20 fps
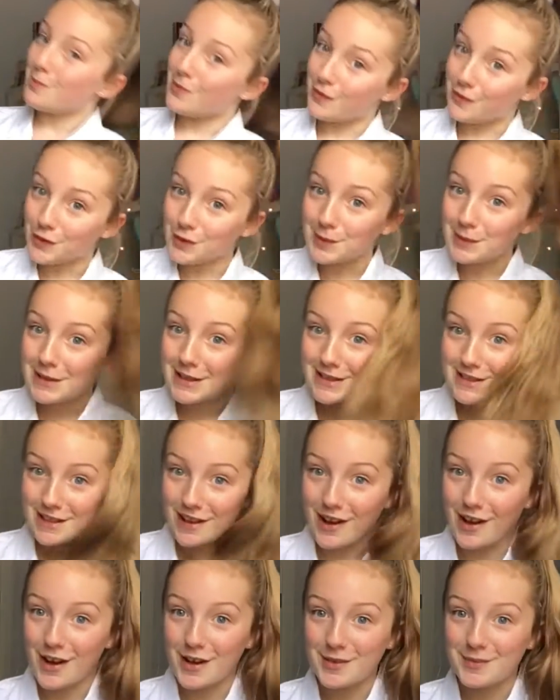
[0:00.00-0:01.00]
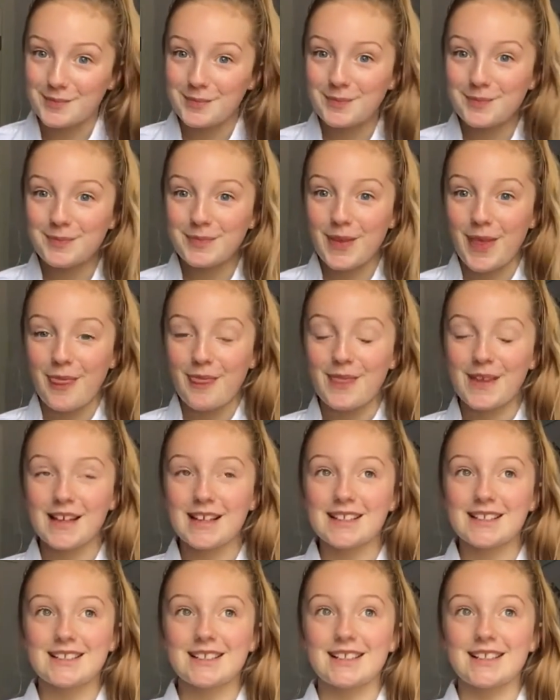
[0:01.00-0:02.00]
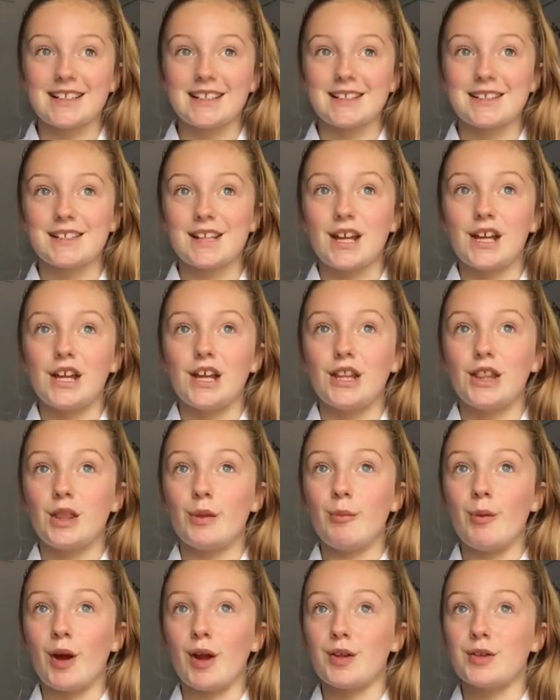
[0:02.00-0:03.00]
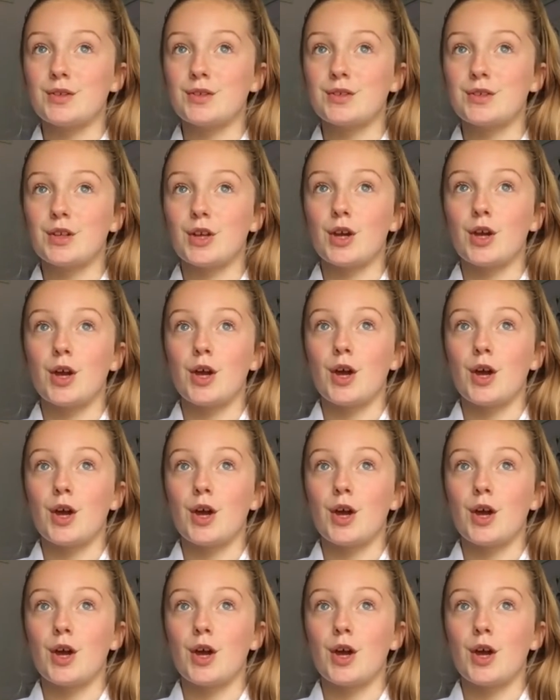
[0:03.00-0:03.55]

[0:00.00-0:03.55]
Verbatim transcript: before we start this is the most